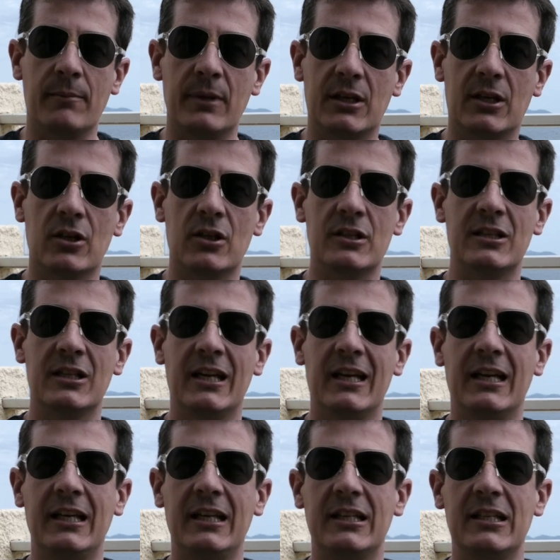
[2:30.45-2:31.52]
because
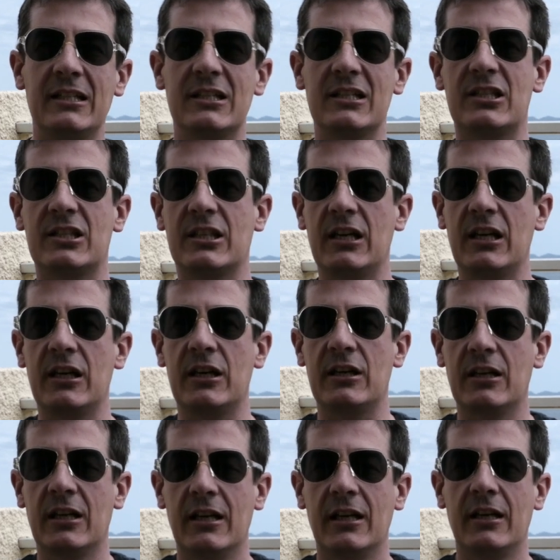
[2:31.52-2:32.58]
it is scared